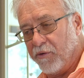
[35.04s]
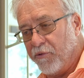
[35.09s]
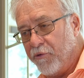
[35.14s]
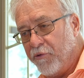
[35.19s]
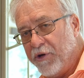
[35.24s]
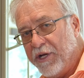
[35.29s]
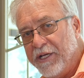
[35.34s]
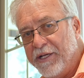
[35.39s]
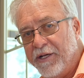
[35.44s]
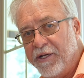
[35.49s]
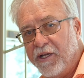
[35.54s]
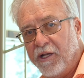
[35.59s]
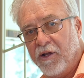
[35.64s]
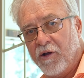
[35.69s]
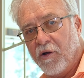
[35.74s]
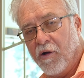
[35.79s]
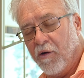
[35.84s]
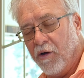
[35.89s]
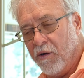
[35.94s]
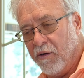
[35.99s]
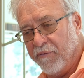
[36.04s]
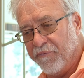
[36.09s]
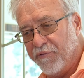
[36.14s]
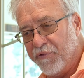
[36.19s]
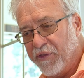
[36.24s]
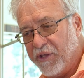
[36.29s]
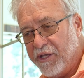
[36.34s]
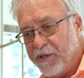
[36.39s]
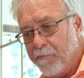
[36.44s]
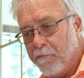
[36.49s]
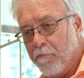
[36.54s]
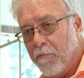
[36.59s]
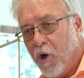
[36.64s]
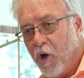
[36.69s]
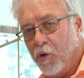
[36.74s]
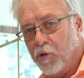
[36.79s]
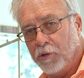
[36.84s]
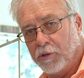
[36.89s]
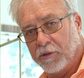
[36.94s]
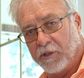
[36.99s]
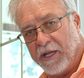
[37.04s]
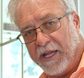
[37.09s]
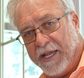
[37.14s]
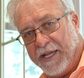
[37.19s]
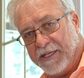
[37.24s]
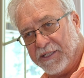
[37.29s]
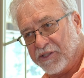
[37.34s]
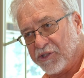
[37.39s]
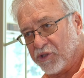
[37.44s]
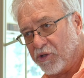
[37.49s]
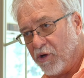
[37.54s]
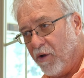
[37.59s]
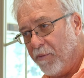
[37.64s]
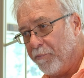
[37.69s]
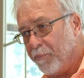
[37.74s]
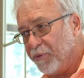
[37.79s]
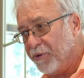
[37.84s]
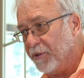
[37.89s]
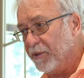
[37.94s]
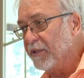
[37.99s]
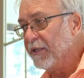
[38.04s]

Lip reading: reading of the mold air sample.